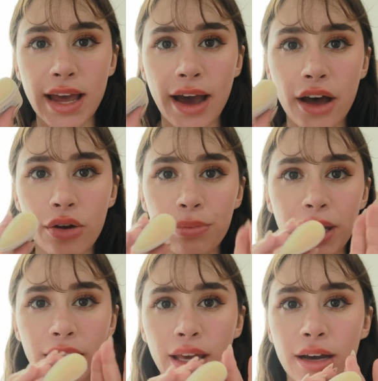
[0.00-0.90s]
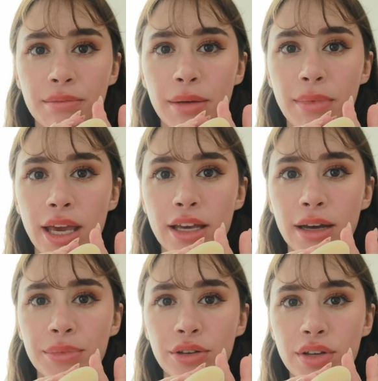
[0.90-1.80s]
now picking up my
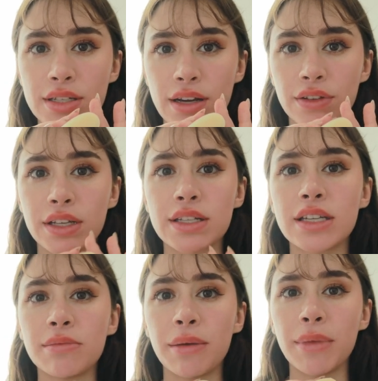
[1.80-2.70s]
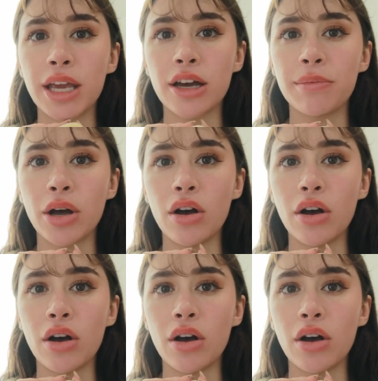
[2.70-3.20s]
makeup. You can definitely see my makeup